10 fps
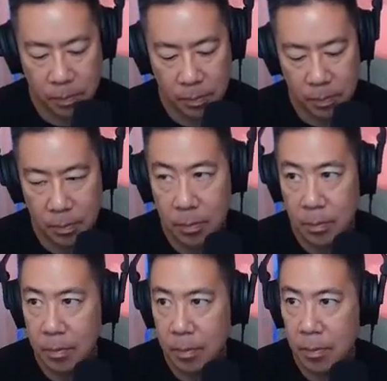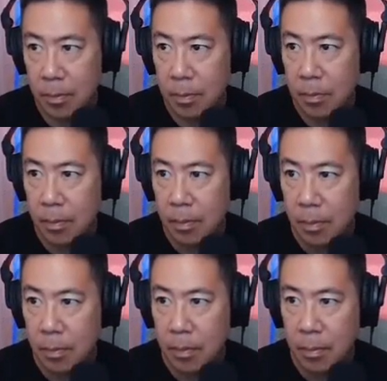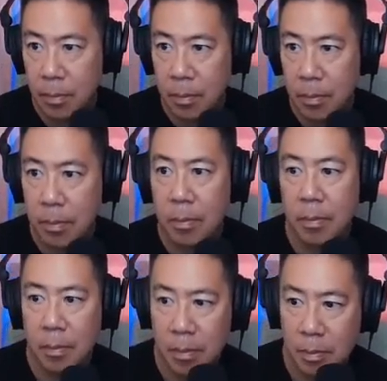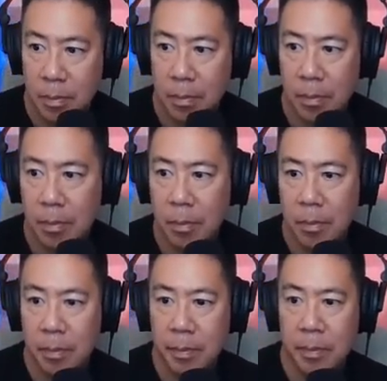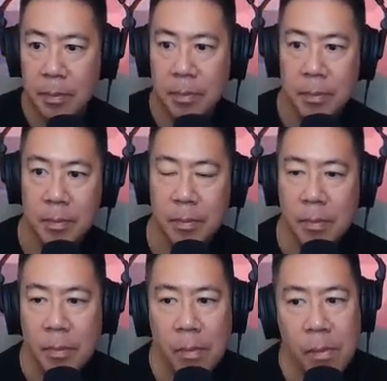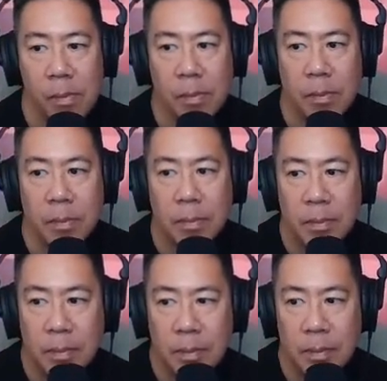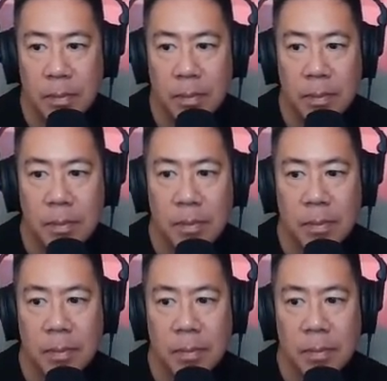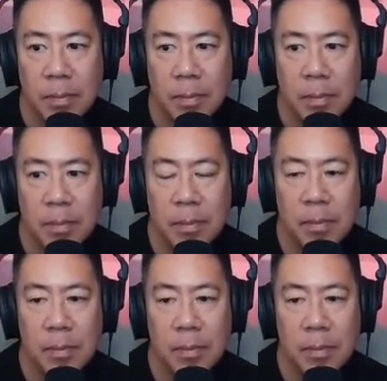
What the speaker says: No words are spoken by the person on screen.